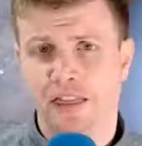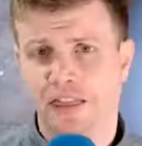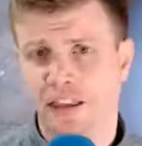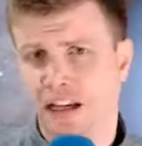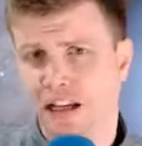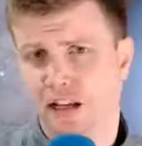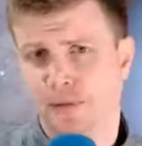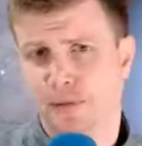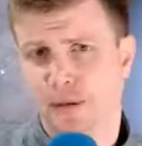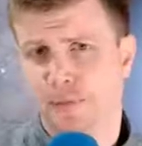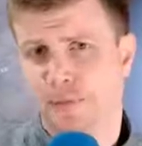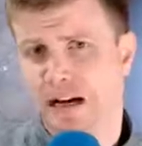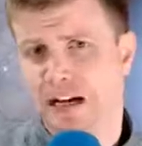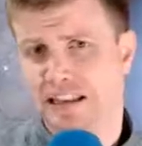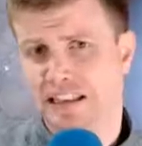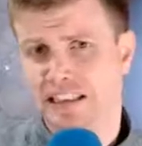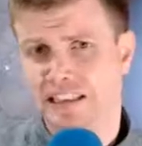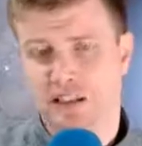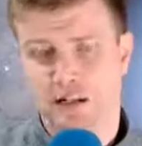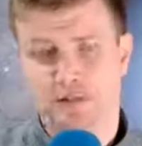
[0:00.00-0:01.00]
Thinking about
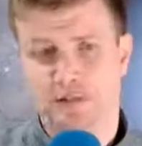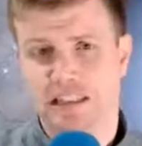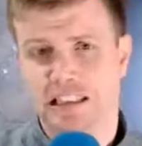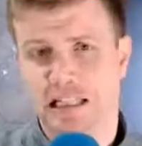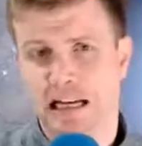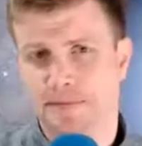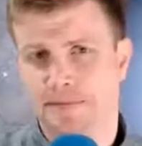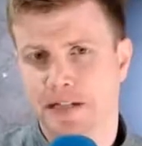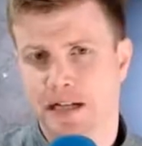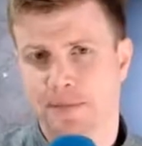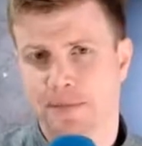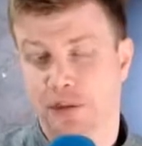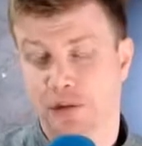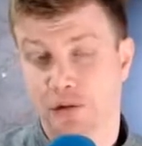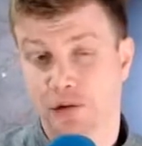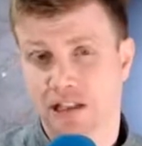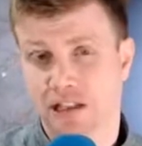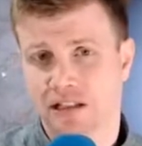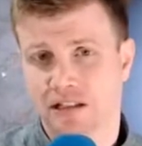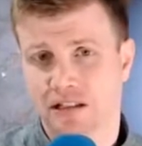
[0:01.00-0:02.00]
buying the Surface Laptop
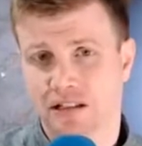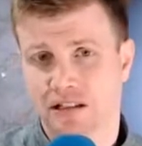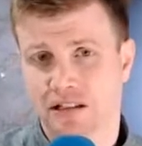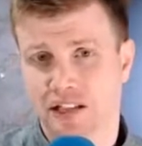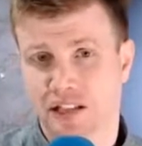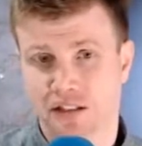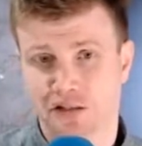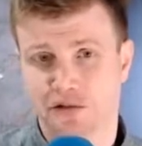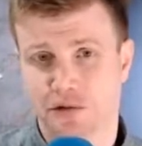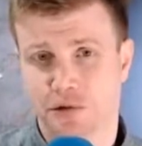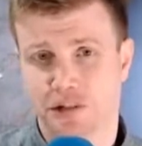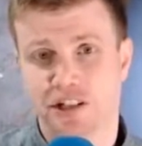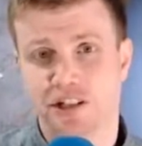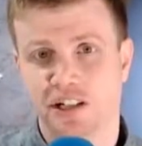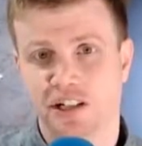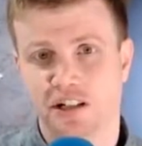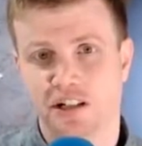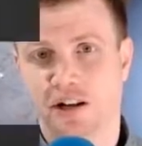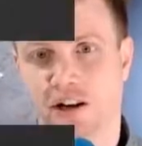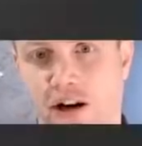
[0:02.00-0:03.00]
3? Here's what you
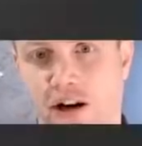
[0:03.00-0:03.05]
need to